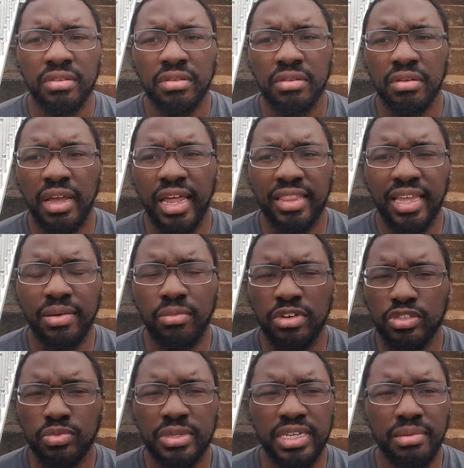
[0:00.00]
And I think once
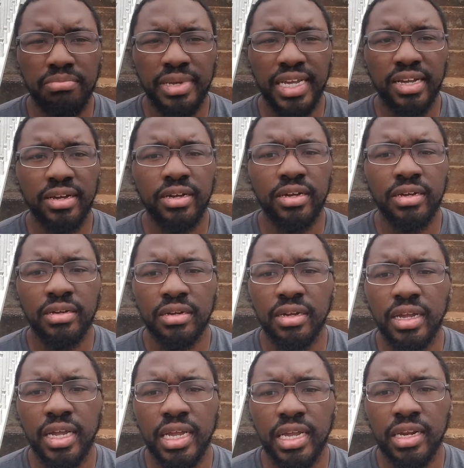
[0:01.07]
we get bigger
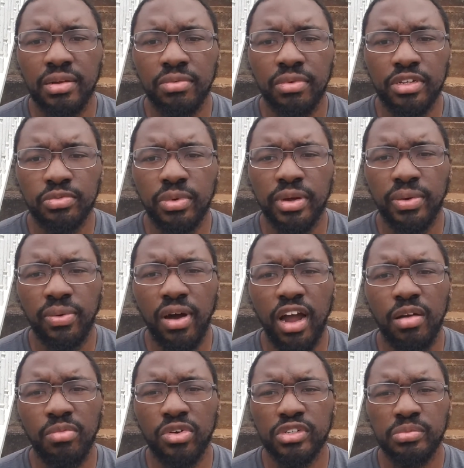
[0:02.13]
and once we require
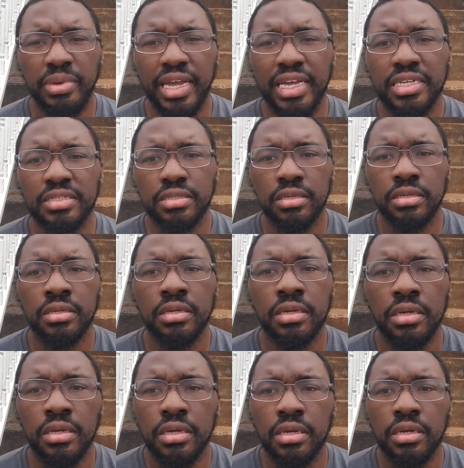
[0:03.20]
more space and
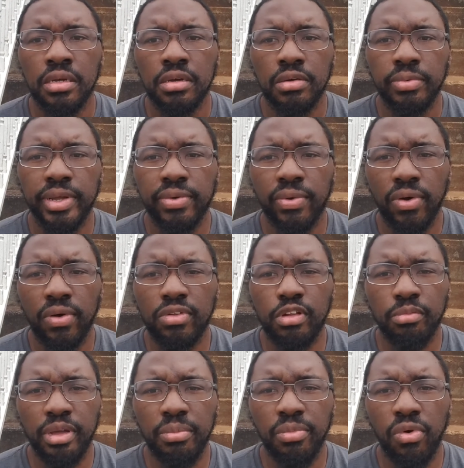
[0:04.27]
we grow a little
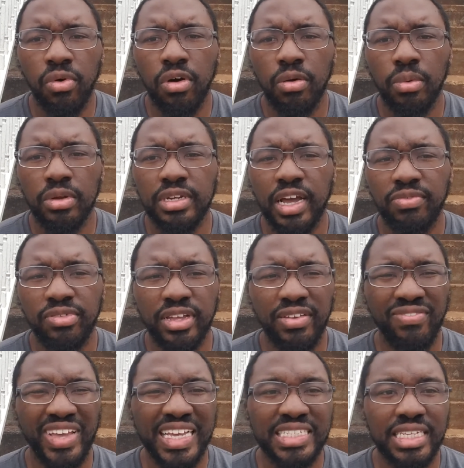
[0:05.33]
bit more, we'll definitely
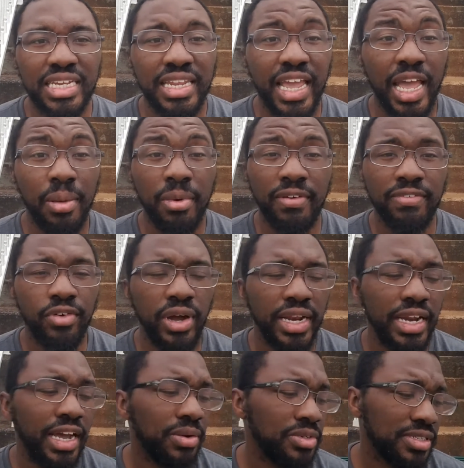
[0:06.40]
invest in that. But for right
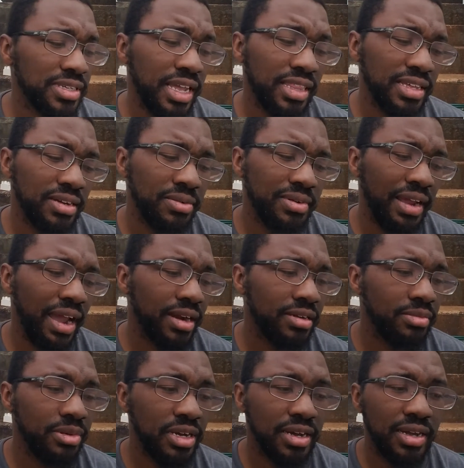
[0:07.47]
now, we're just gonna have to go with the
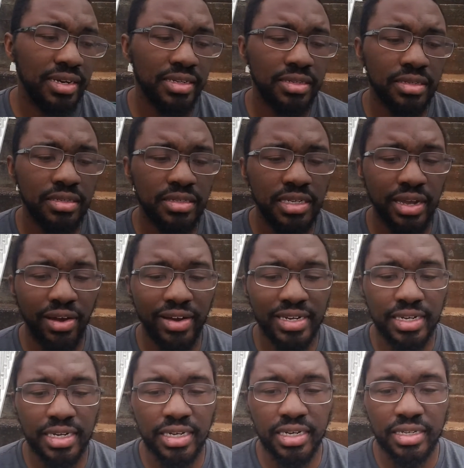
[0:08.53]
Agribon and see how it
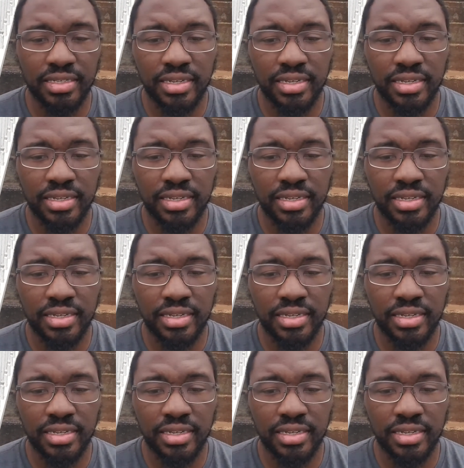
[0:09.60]
does.